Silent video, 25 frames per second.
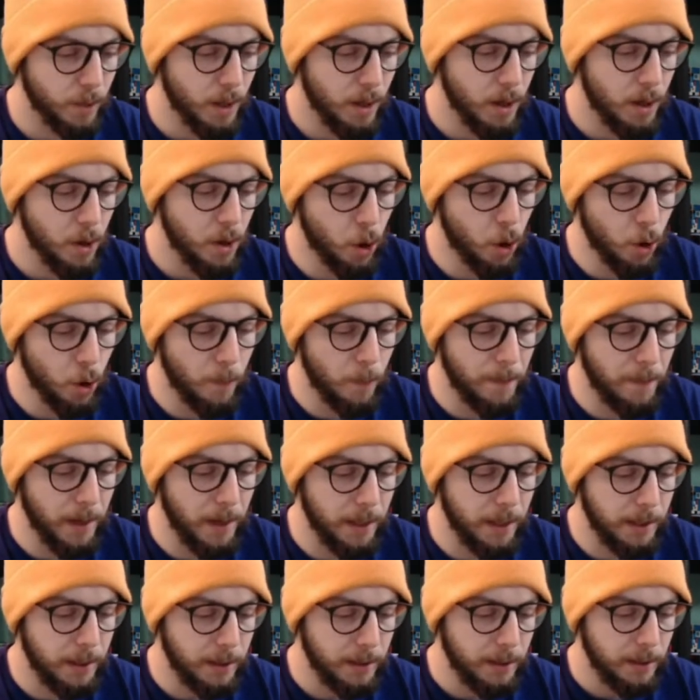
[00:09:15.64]

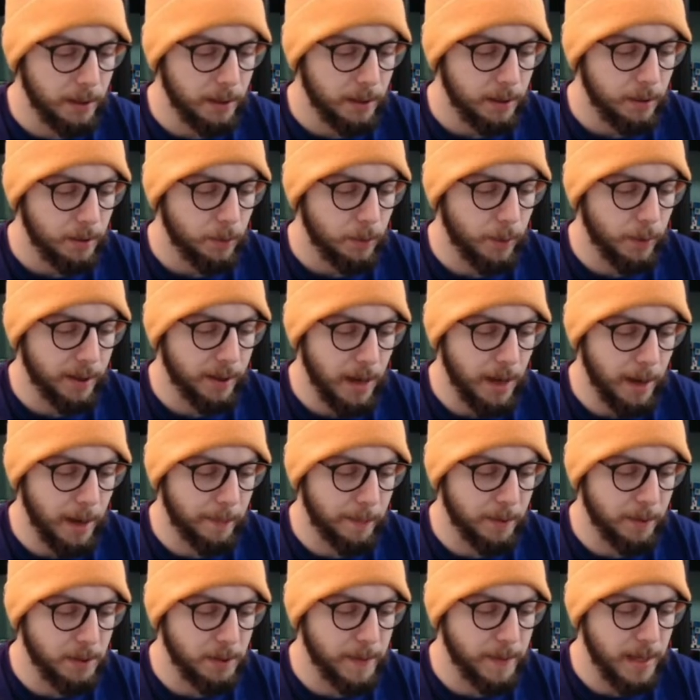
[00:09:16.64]
Hoopa with
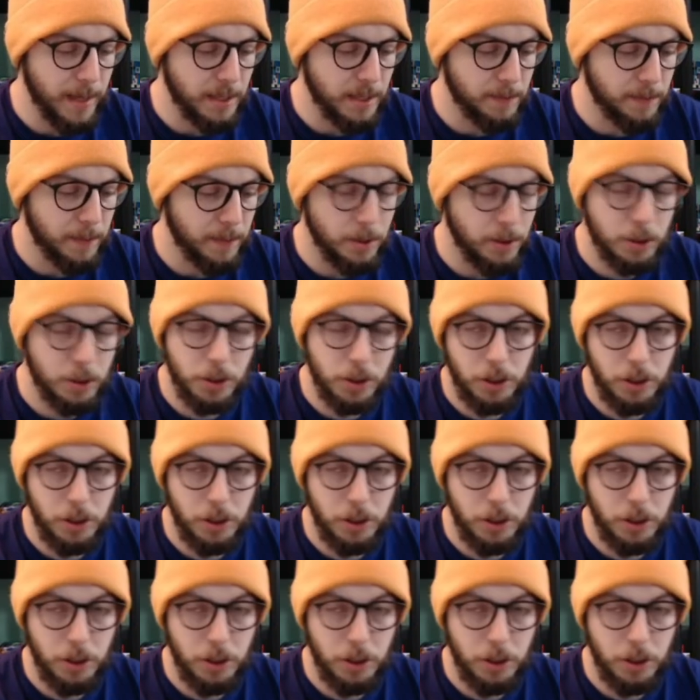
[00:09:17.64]
Hyperspace Punch,